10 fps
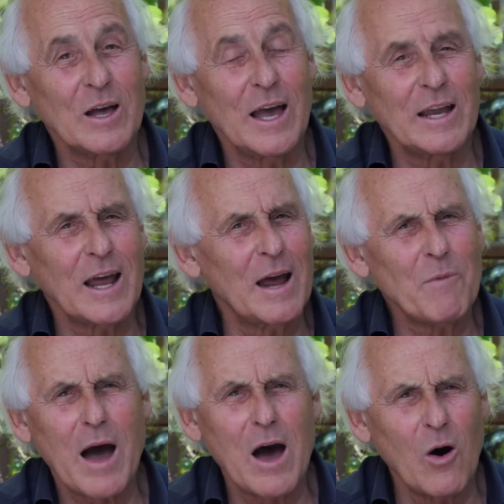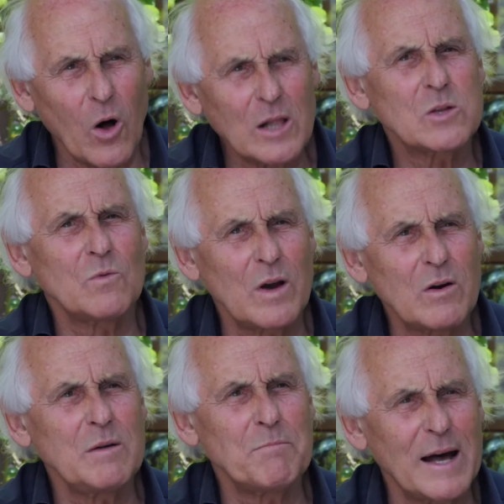and I'm also
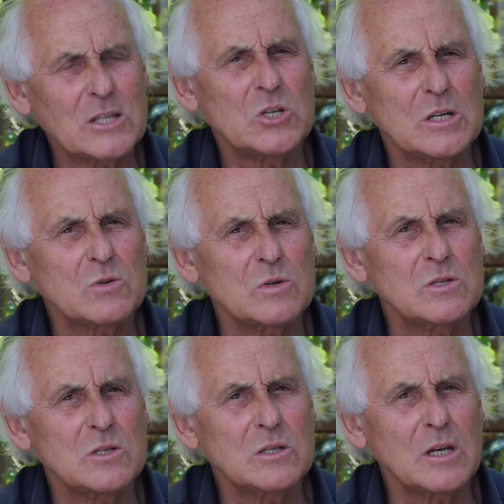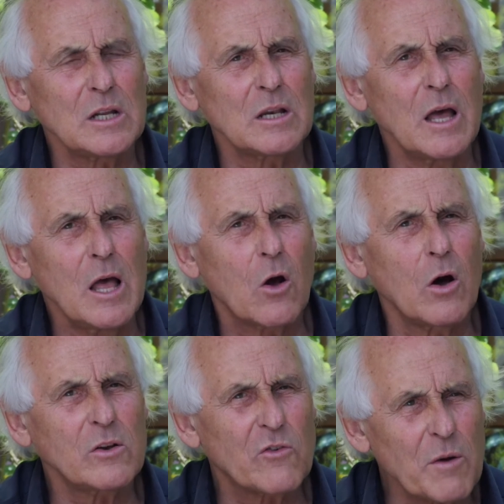very much interested in
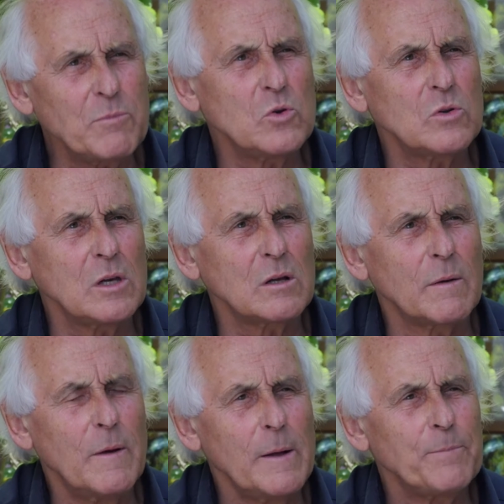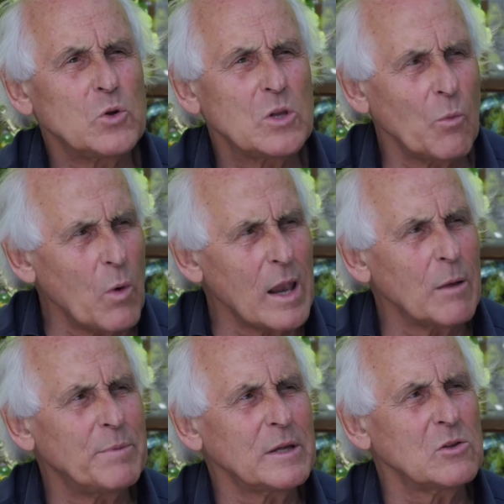contributing to
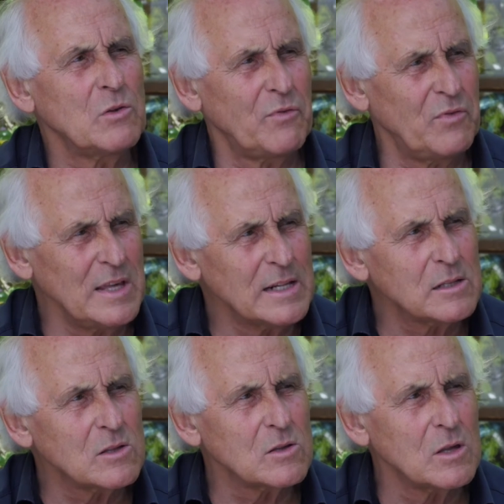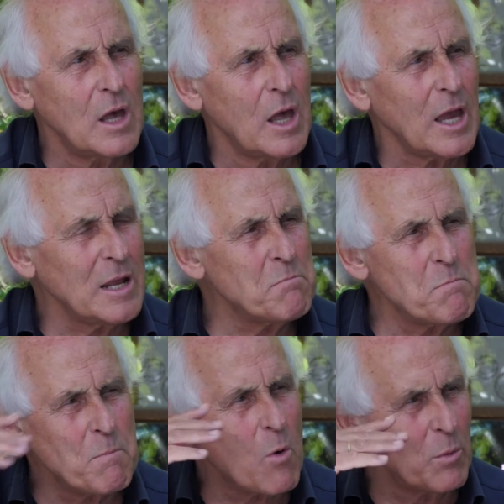developing the fields
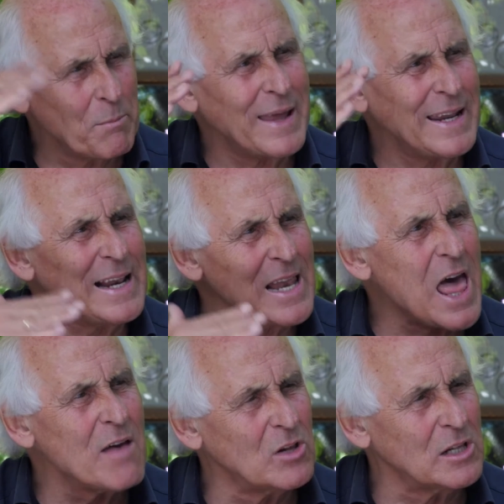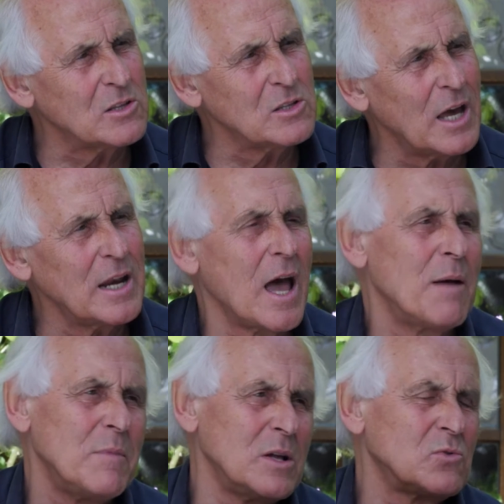on many levels. Mm. And
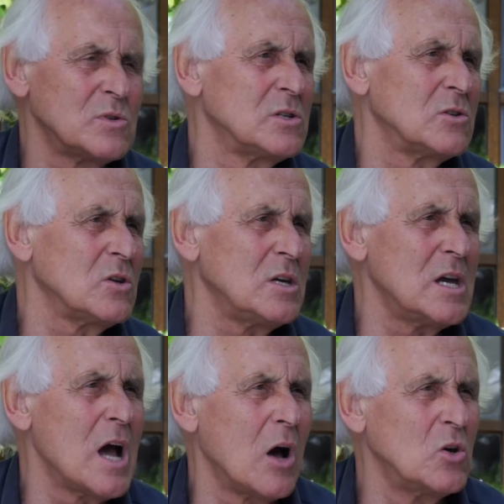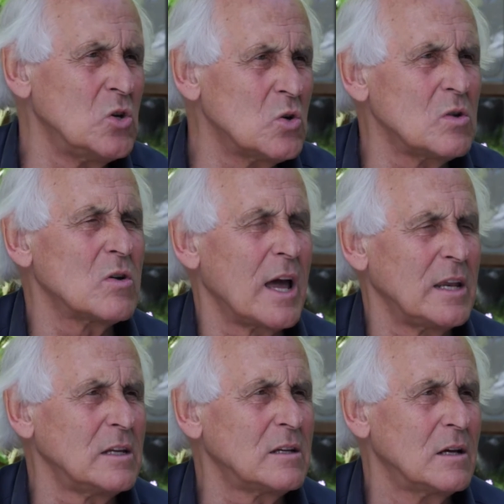I'm interested to hear how you look at
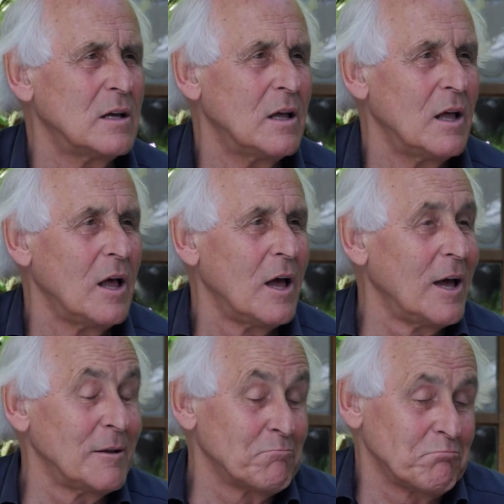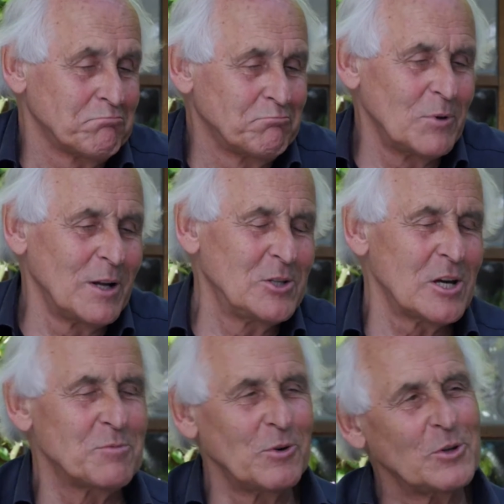it. And I
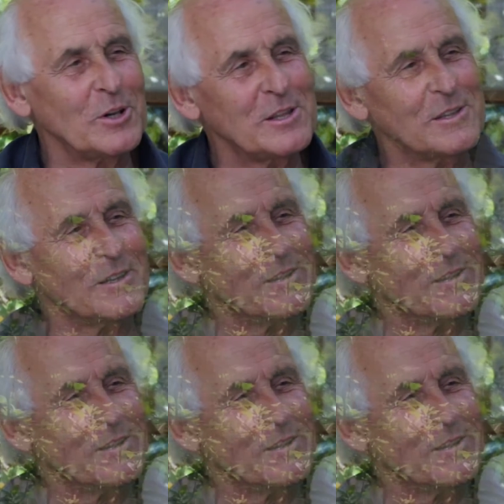just want to listen.